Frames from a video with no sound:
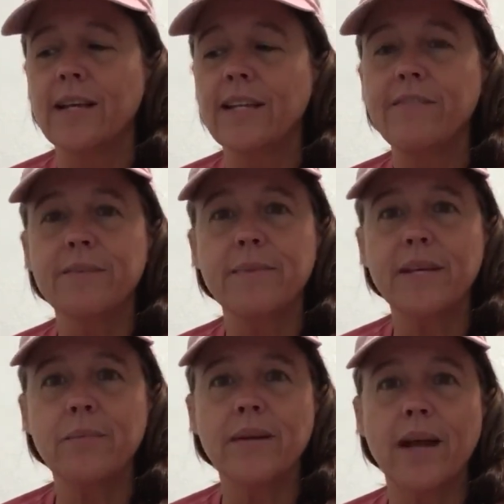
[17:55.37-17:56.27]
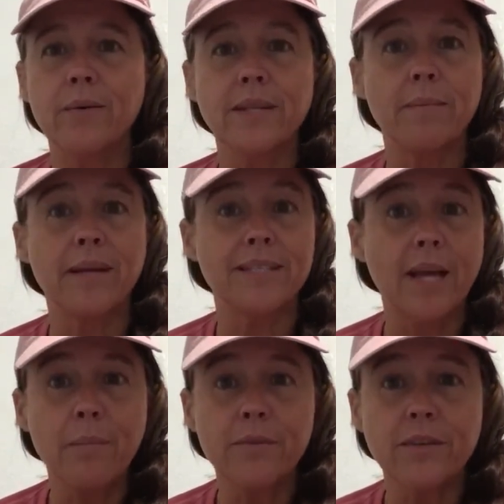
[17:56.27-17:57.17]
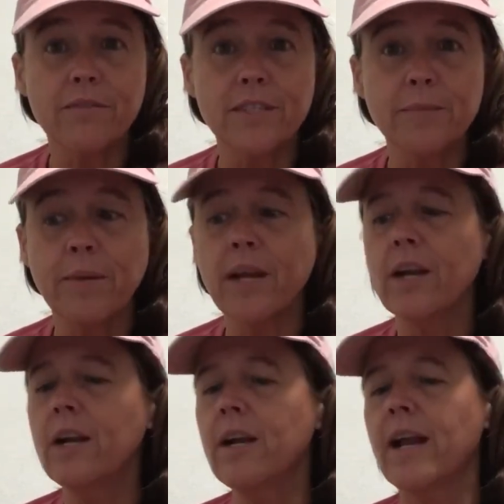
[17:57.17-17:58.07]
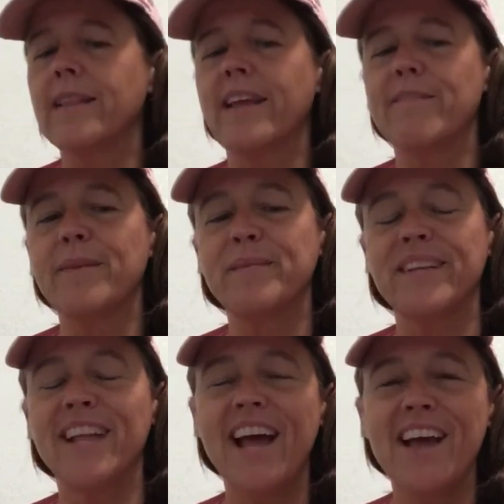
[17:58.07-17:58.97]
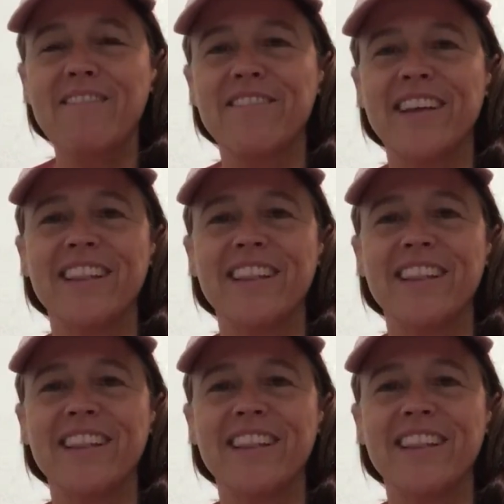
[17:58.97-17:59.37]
lifted me when I was at my depths of despair, and they have made me laugh,